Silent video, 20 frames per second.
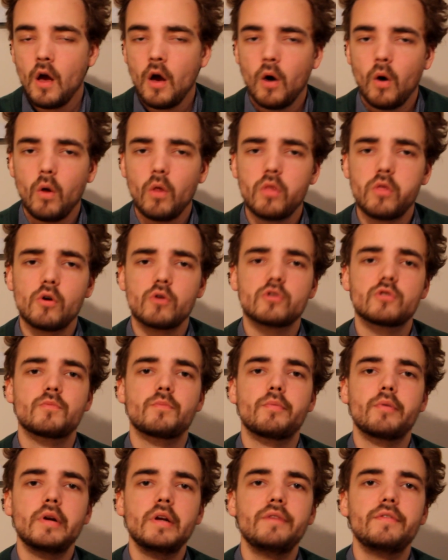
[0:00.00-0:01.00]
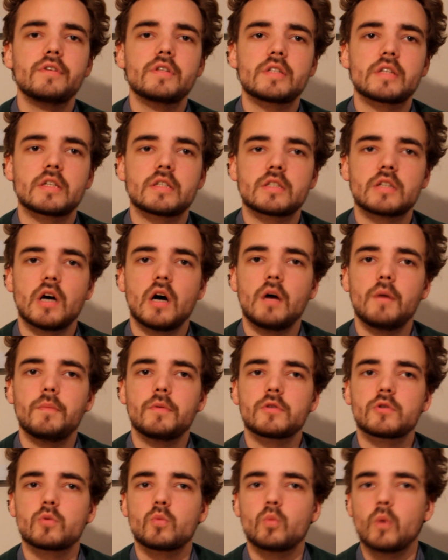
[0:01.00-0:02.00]
All those previous
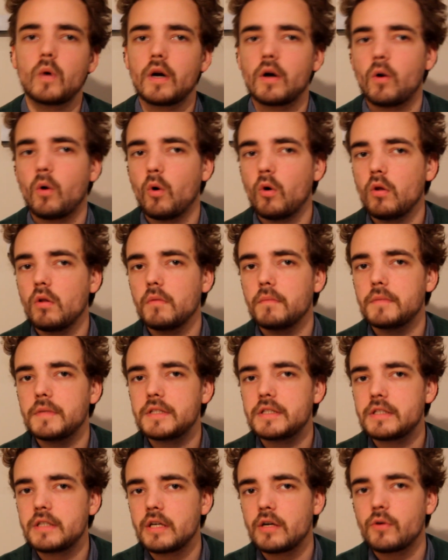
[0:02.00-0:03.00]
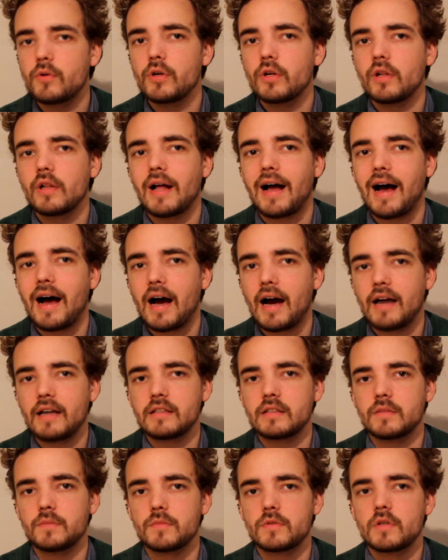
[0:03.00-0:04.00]
examples were all material
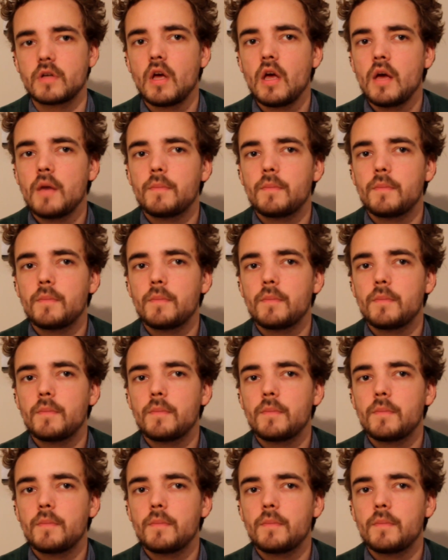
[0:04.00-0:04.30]
items,